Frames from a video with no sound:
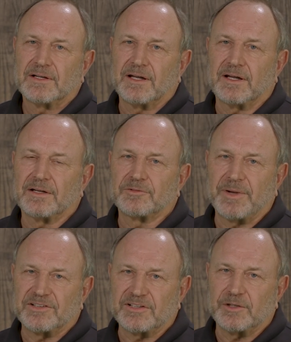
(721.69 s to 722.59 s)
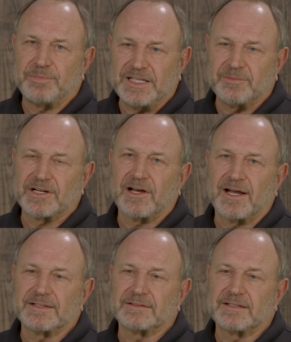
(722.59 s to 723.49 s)
especially Pima
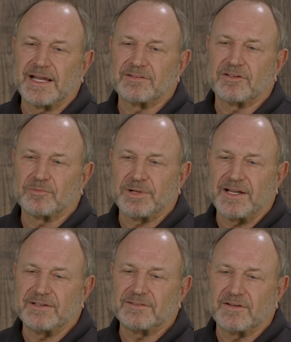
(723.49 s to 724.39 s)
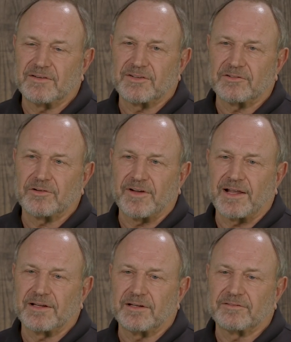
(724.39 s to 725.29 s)
cotton has its place in the Central
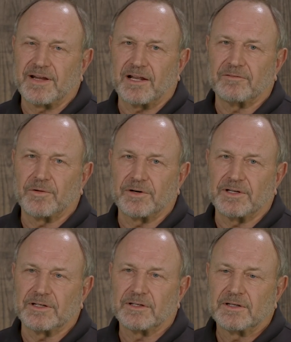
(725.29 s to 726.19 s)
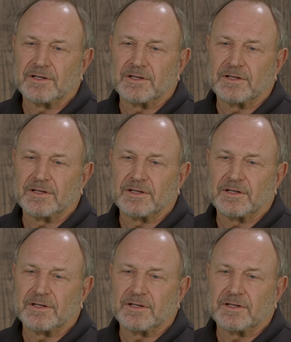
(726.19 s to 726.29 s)
Valley of California.